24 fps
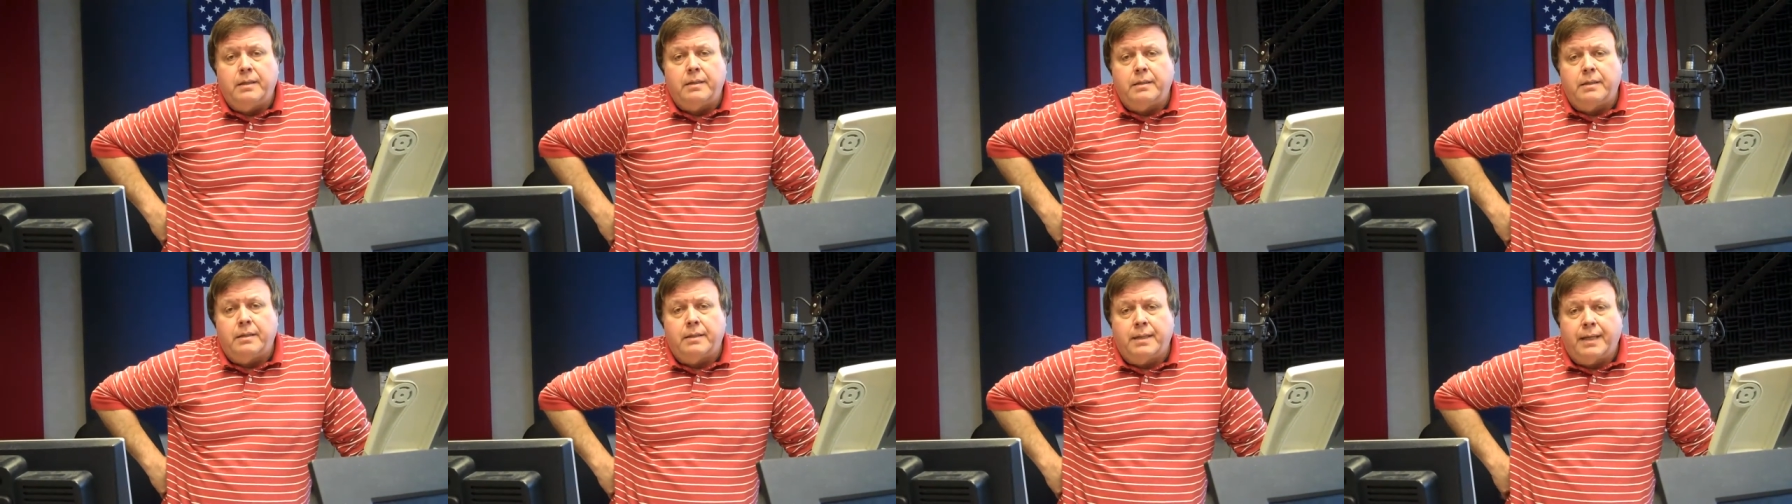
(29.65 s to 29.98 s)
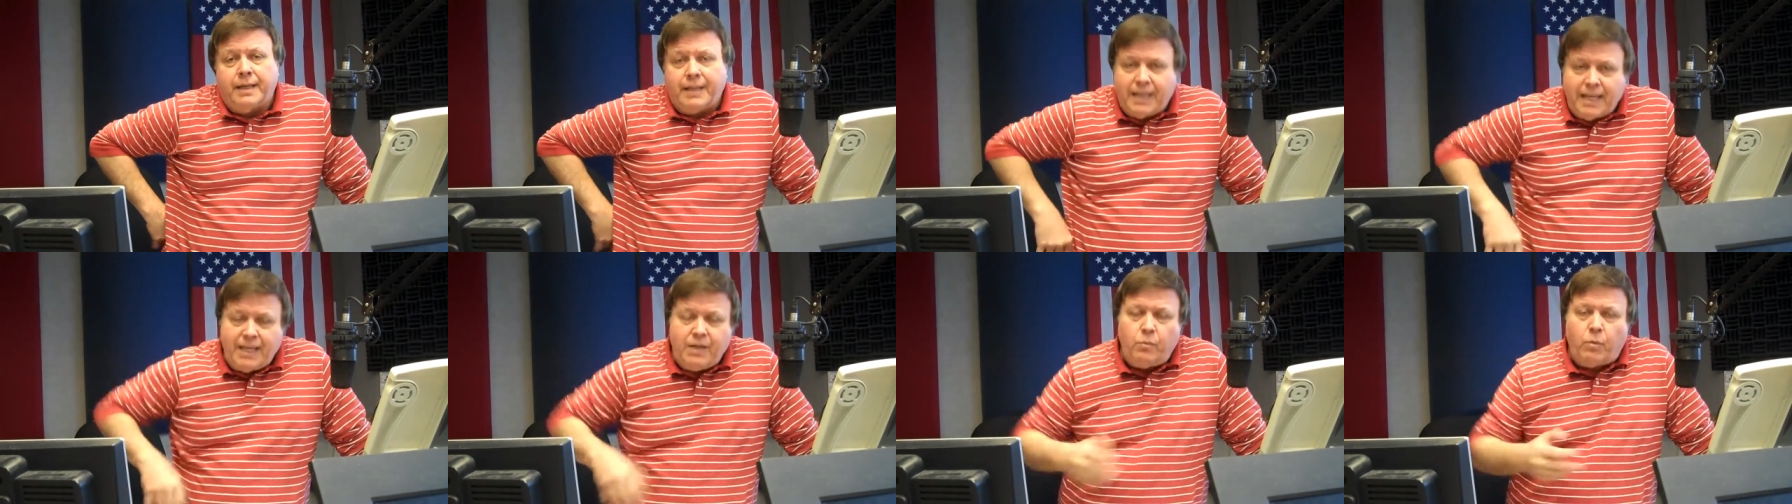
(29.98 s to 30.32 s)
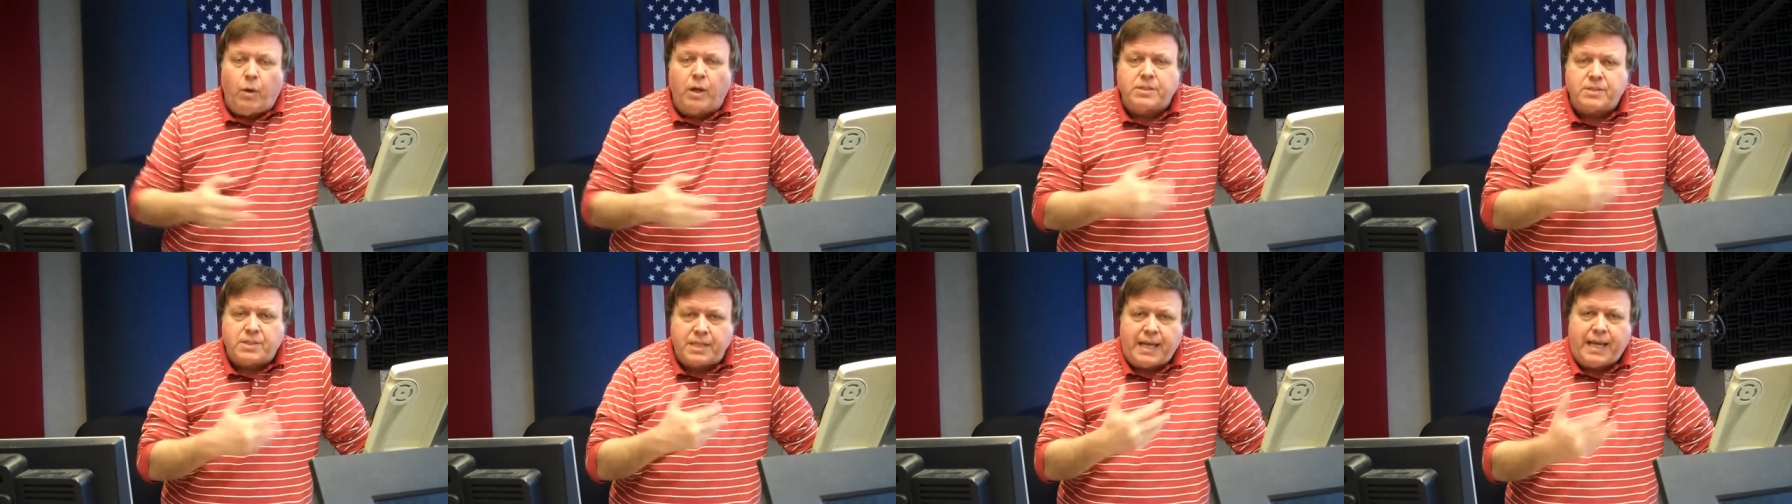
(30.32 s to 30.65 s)
uh, and he
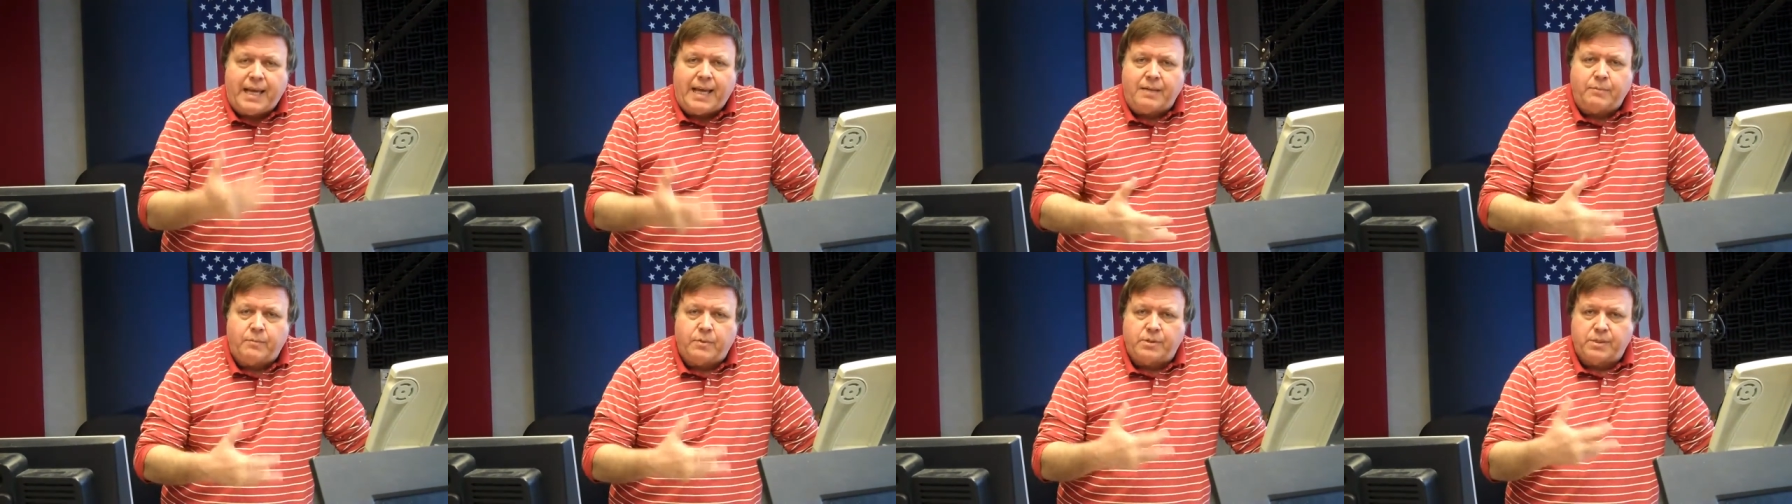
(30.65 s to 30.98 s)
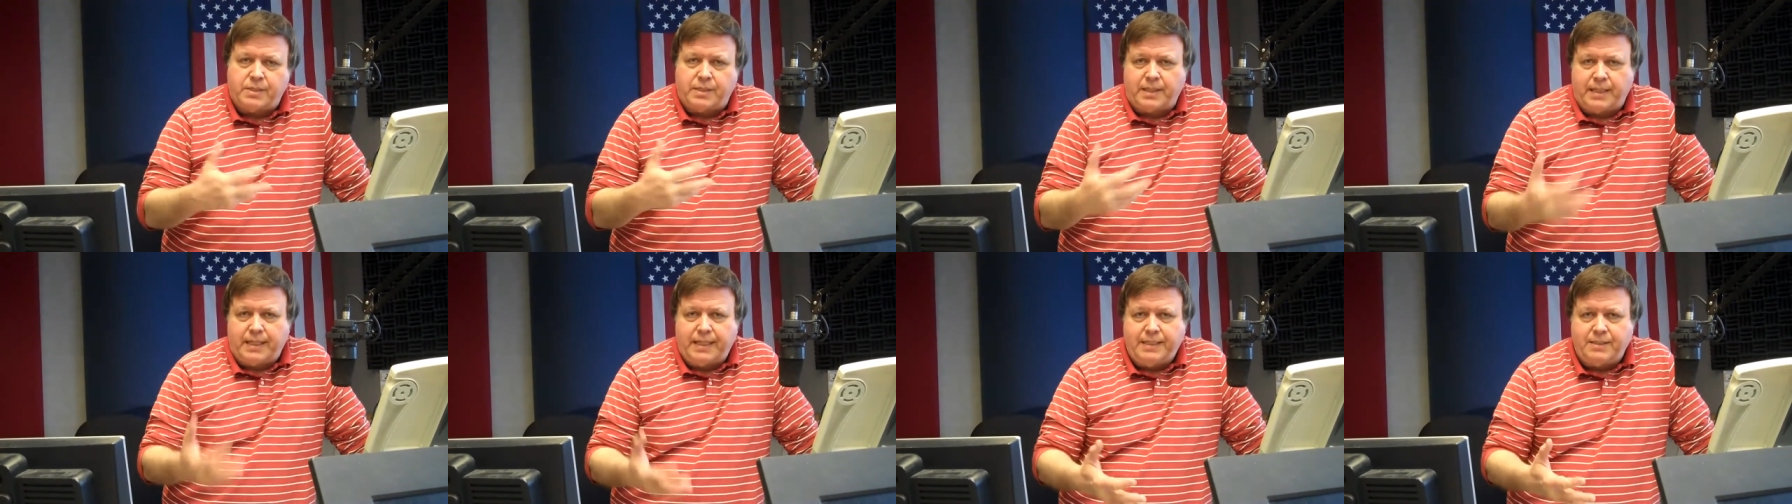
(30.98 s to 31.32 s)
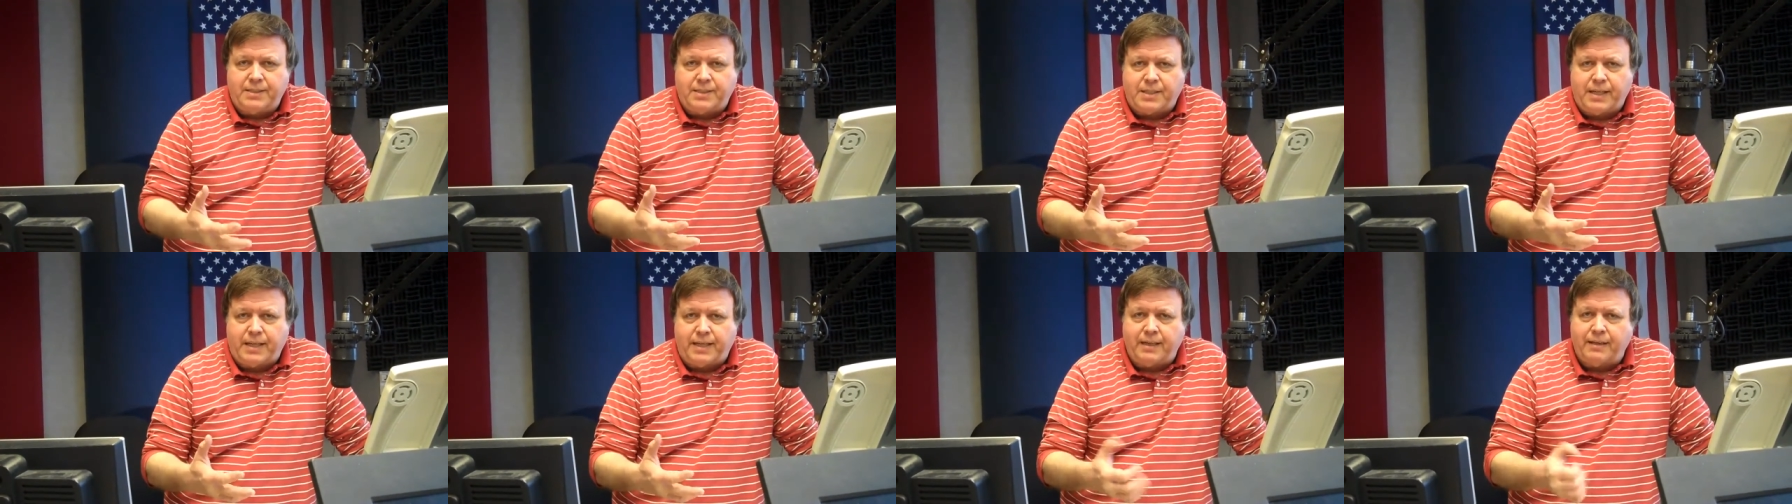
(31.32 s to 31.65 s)
was the Animals, the
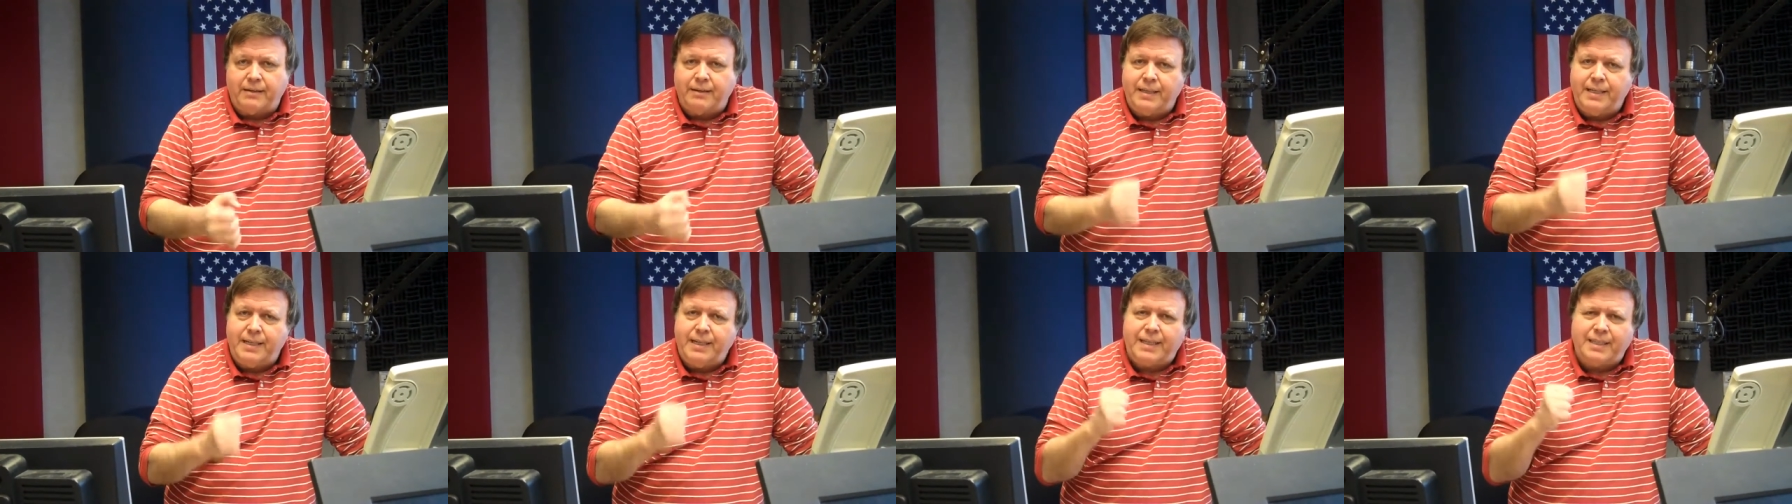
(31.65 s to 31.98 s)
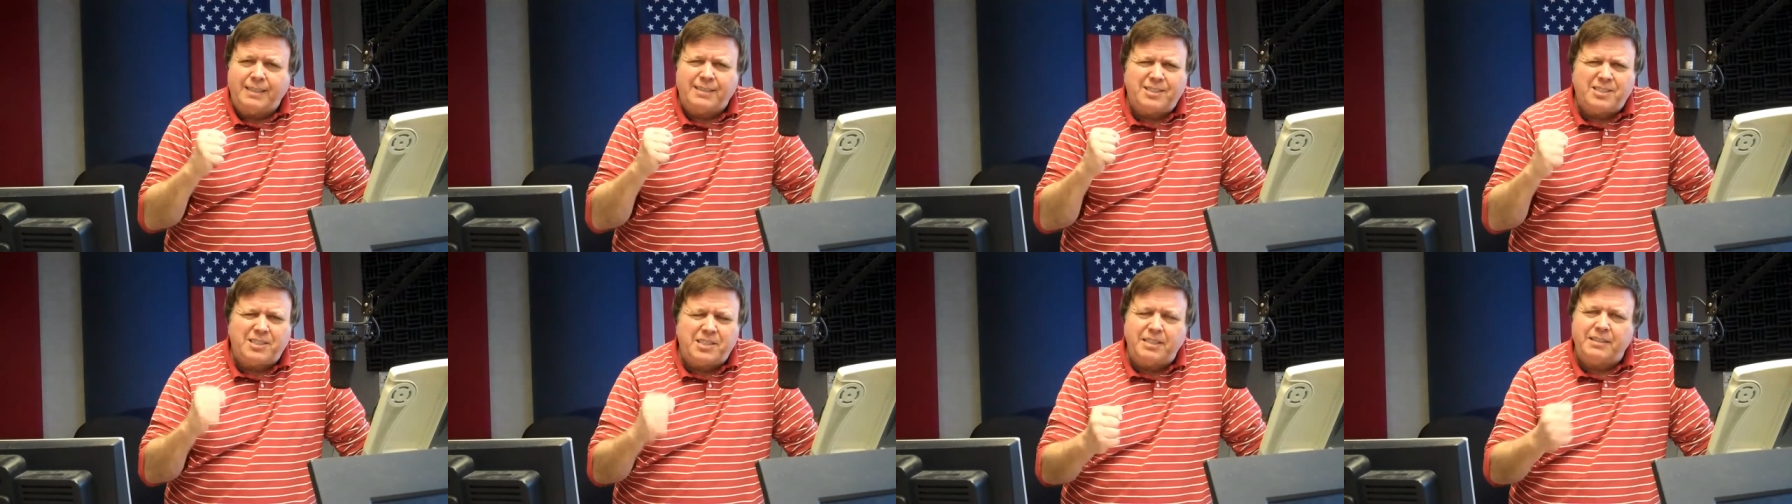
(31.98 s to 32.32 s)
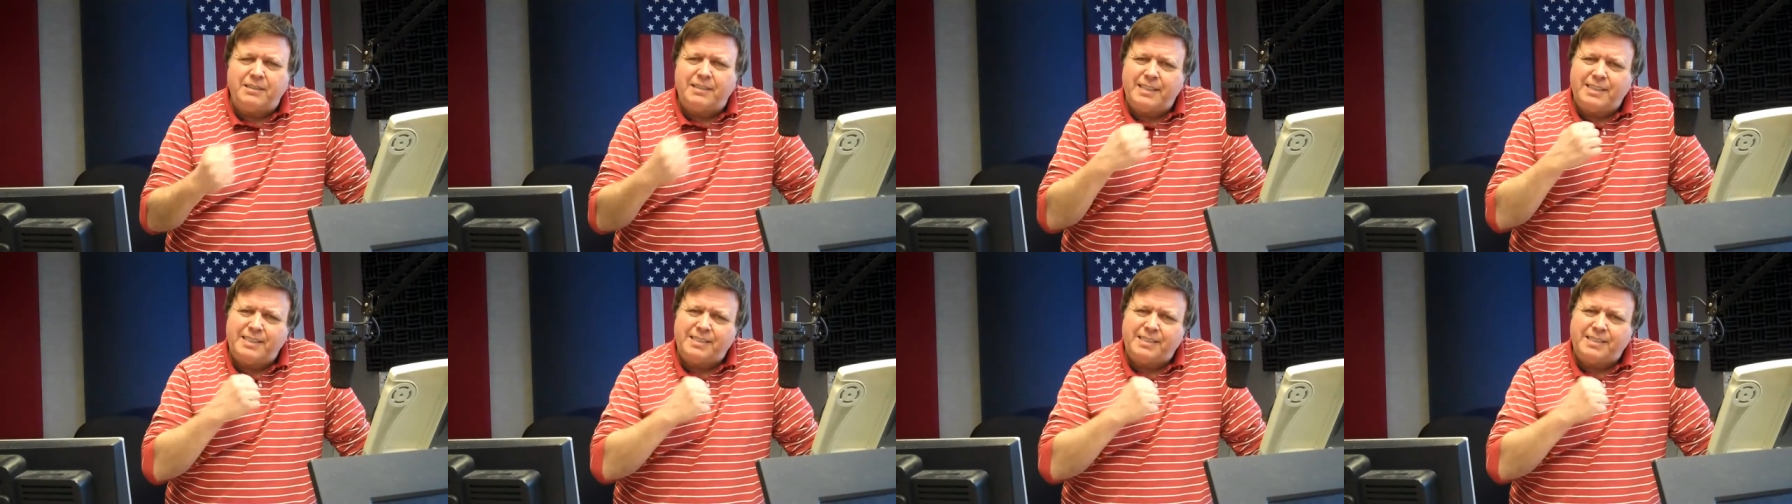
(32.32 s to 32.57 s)
lead singer, and he could still,